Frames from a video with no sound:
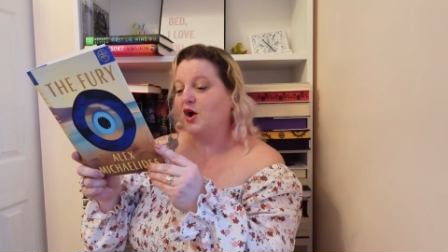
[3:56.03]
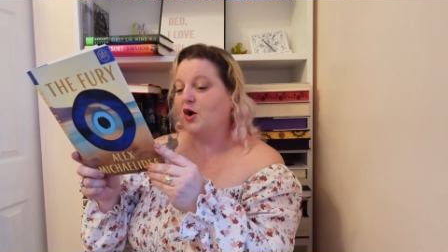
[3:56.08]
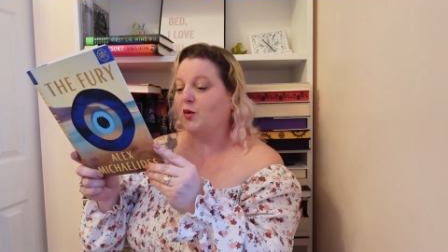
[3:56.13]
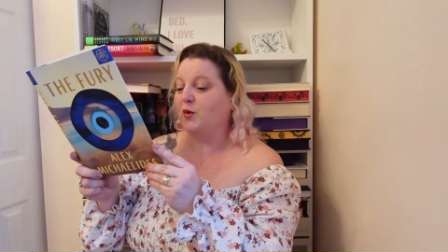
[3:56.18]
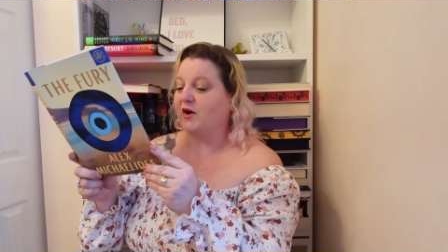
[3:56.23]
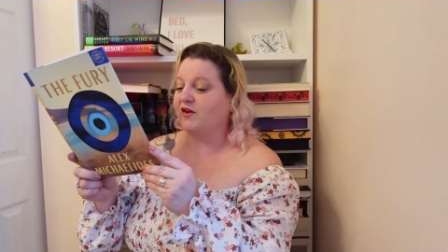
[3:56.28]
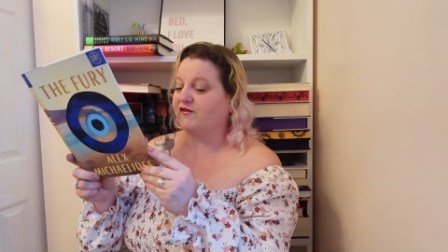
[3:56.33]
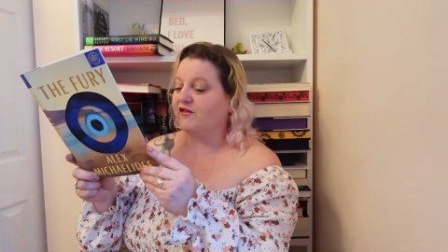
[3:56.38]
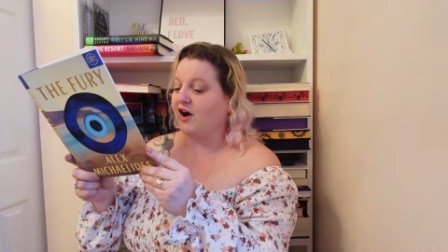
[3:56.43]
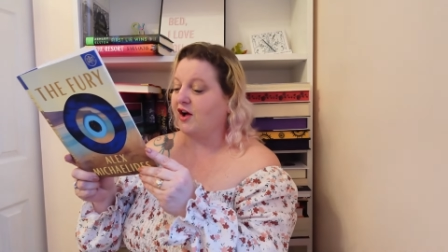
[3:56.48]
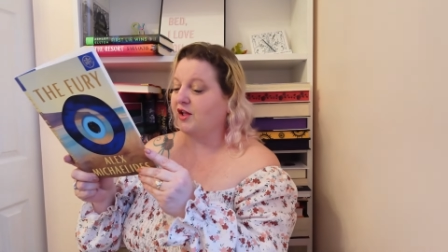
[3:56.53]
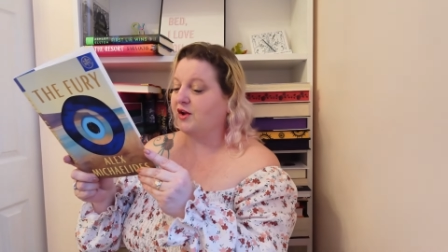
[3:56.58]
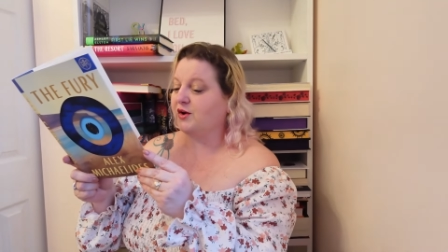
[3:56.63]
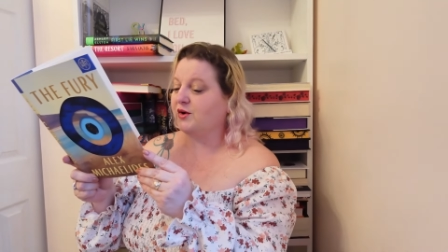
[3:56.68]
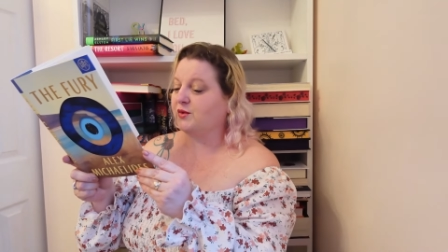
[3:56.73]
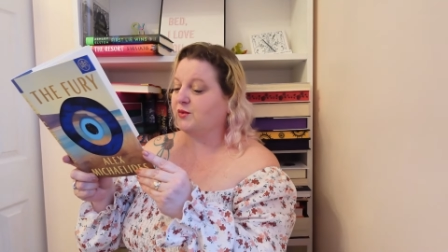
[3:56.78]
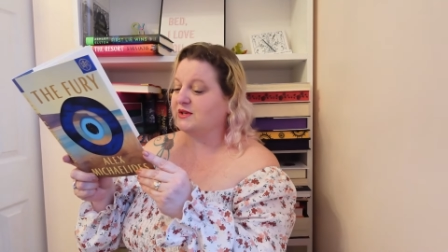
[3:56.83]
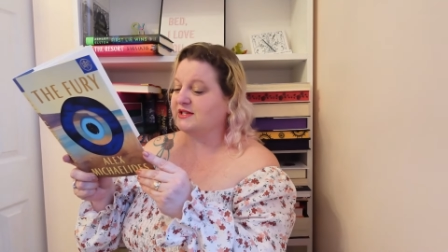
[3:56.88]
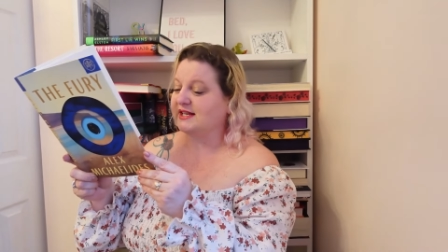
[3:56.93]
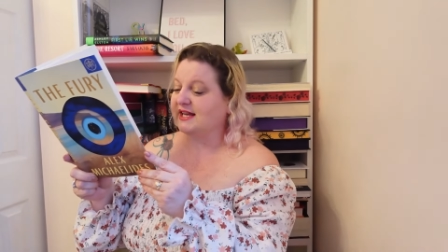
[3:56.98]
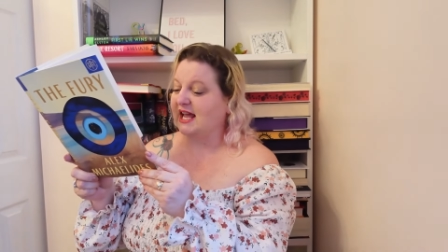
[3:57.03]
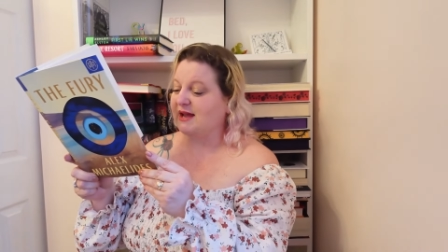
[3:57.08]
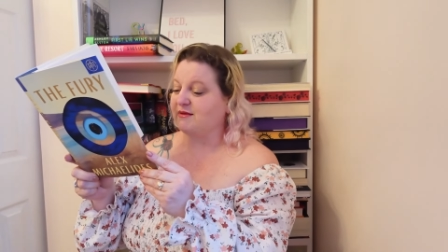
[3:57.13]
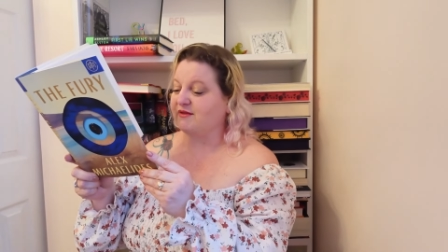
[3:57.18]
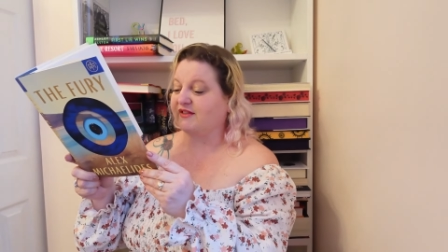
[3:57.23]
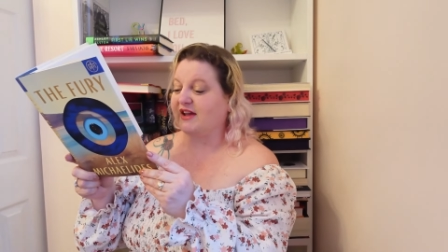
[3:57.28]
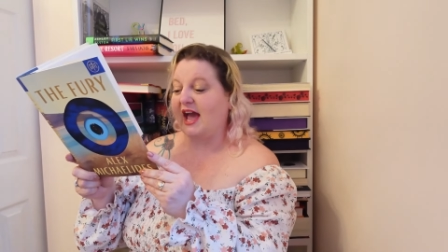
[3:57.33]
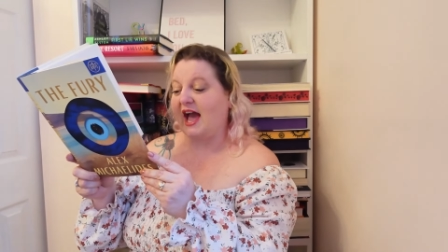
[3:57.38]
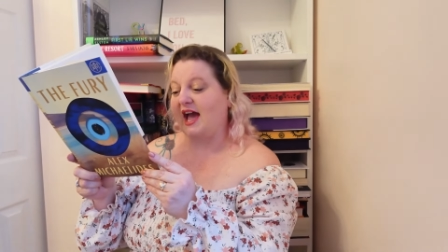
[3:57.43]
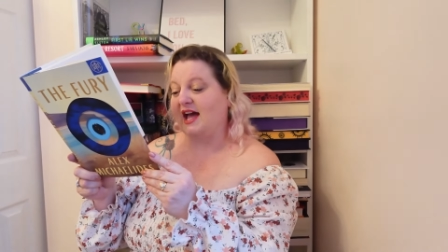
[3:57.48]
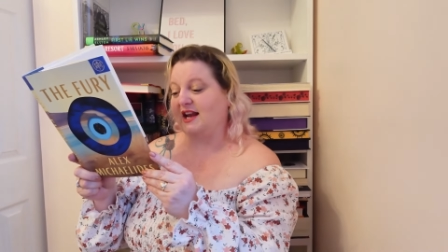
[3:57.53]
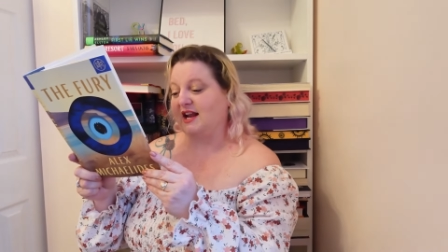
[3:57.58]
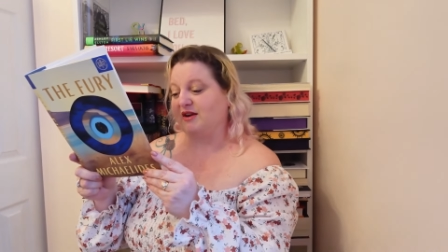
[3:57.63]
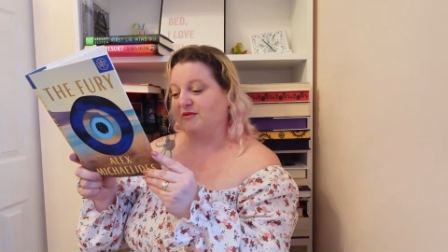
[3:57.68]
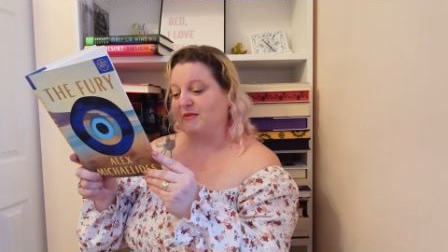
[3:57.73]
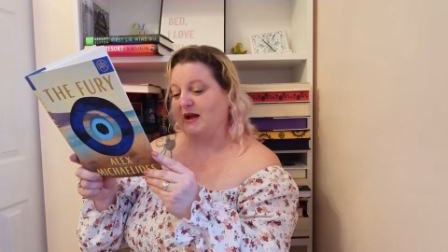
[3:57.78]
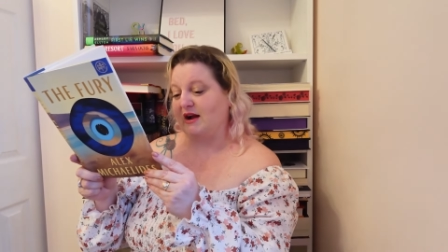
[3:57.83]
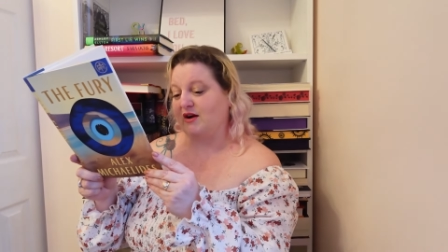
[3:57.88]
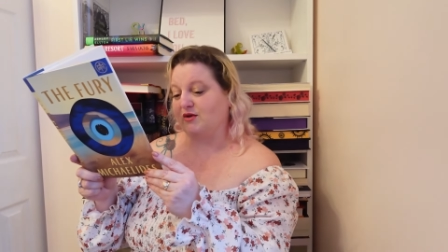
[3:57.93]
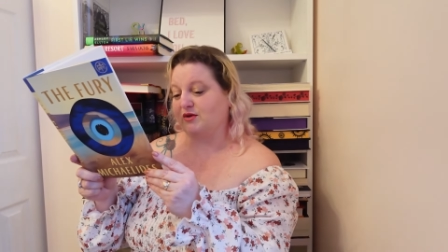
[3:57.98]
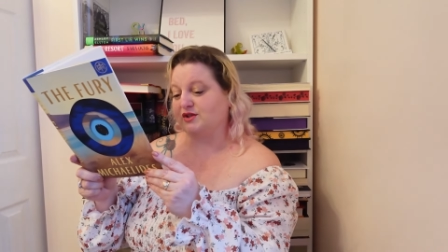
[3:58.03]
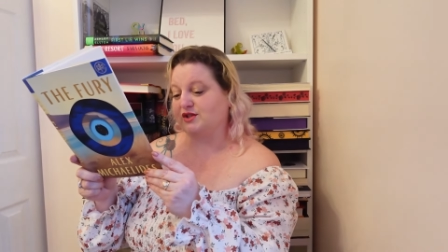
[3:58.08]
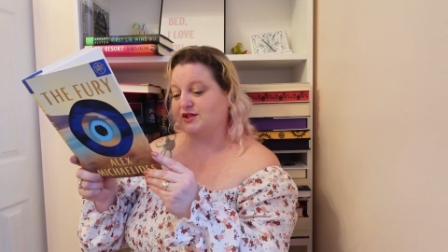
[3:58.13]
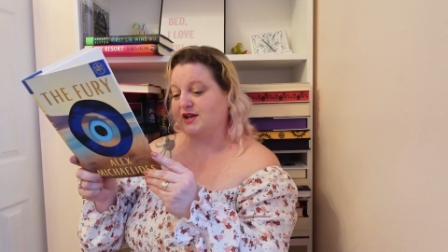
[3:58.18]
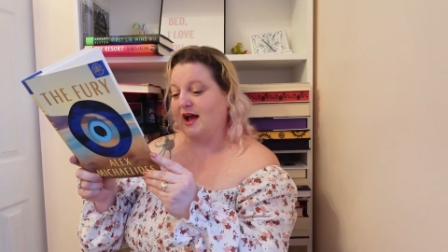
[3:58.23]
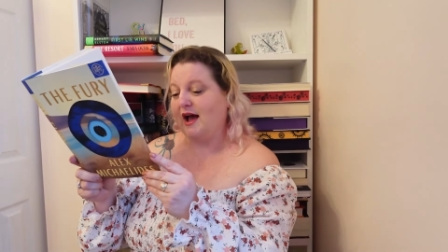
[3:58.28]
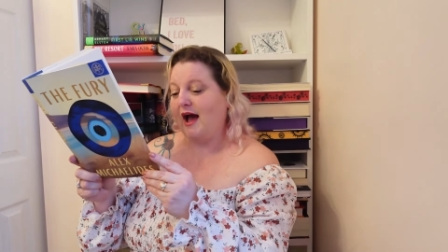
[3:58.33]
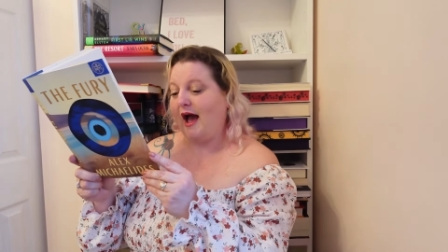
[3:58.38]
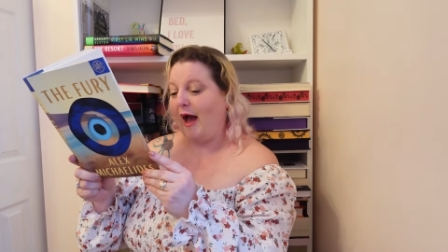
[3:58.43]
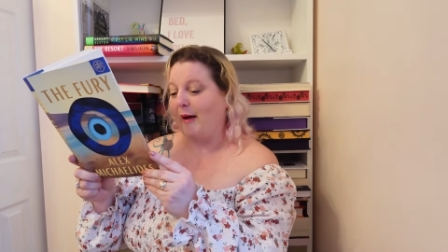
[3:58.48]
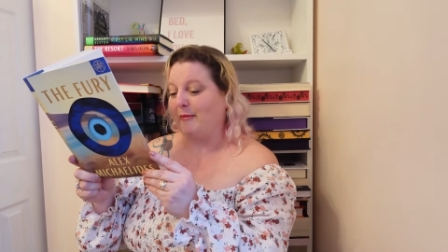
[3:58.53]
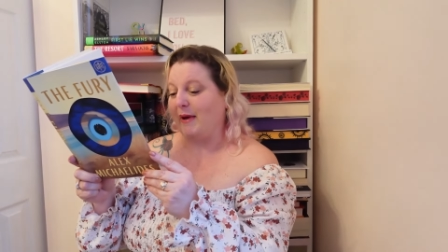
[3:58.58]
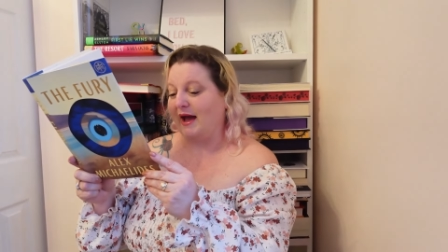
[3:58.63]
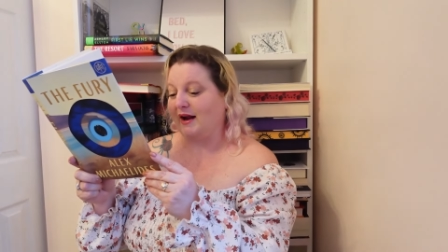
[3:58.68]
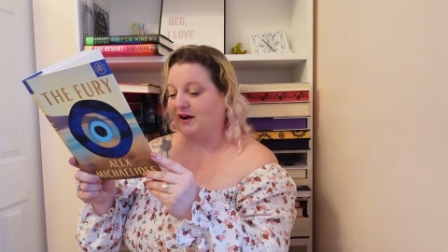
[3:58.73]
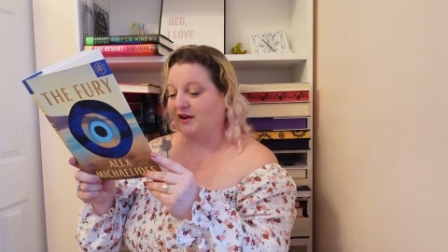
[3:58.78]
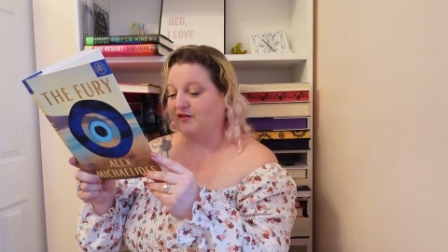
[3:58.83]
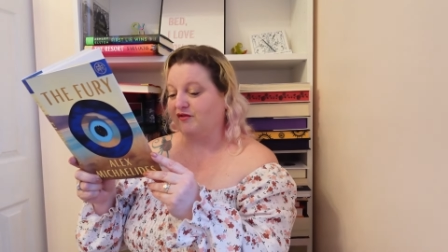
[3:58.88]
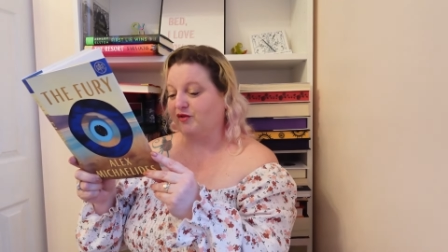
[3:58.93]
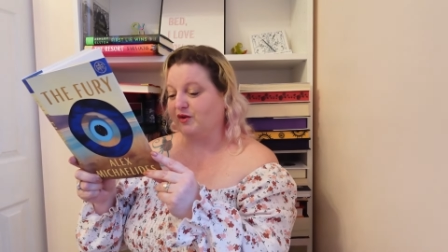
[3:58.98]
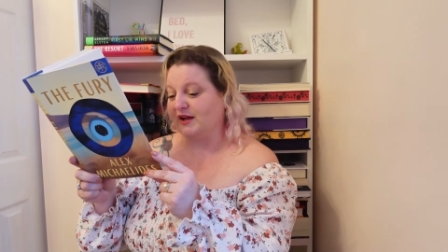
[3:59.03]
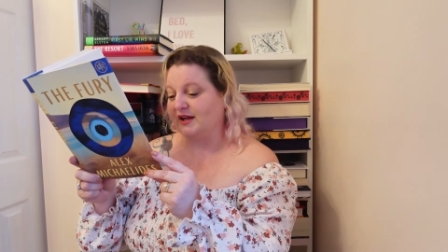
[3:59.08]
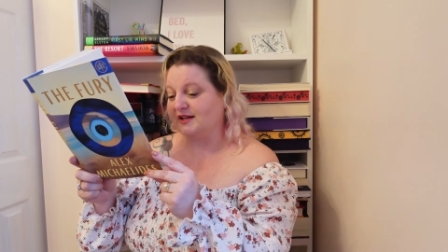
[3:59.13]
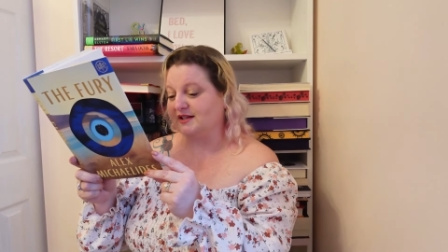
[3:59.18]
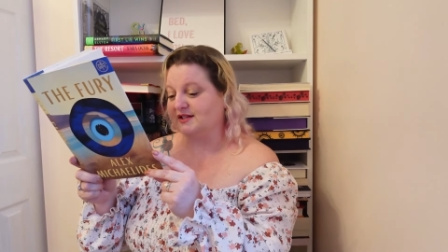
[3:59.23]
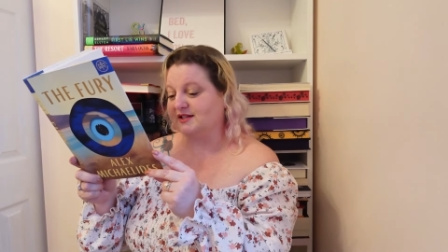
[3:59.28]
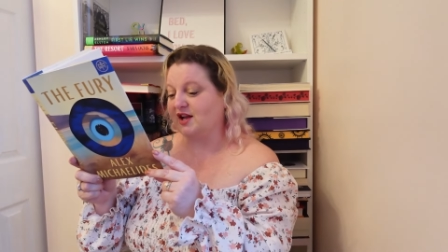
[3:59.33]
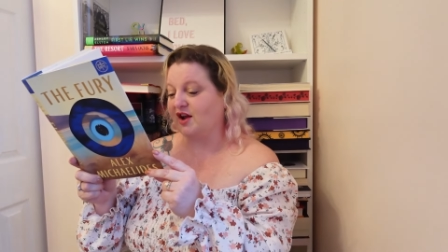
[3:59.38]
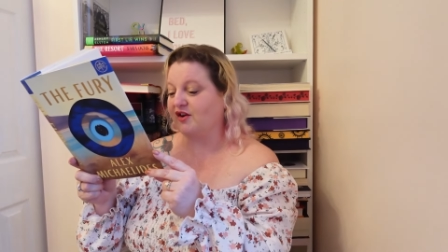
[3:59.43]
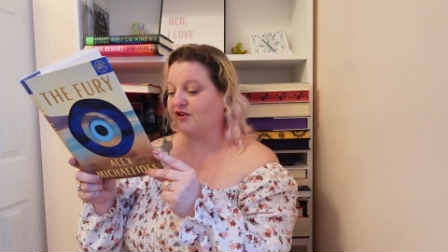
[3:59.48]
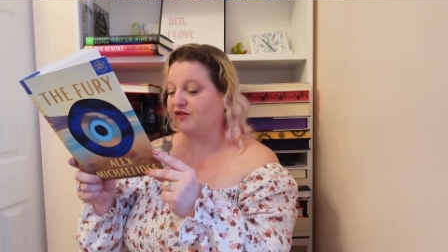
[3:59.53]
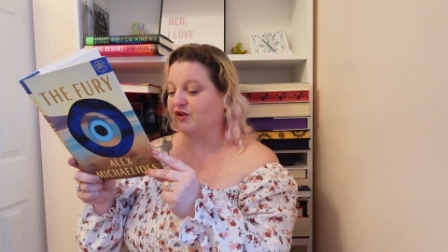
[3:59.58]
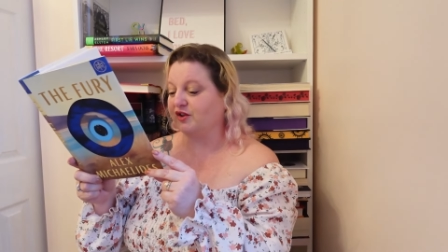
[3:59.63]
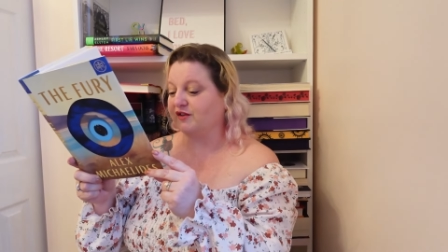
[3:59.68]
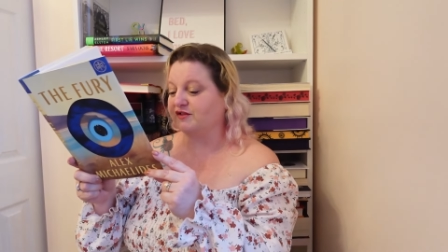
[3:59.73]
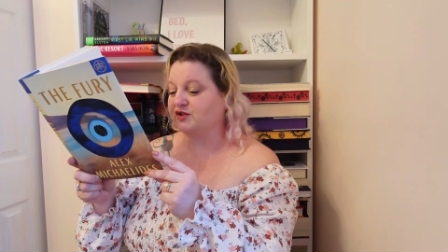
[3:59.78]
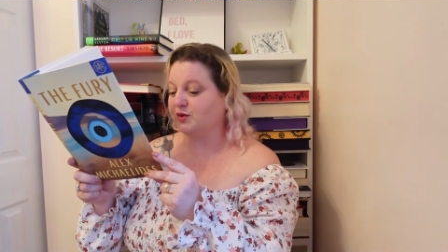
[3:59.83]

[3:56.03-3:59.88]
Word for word: What followed was a game of cat and mouse, a battle of wits, full of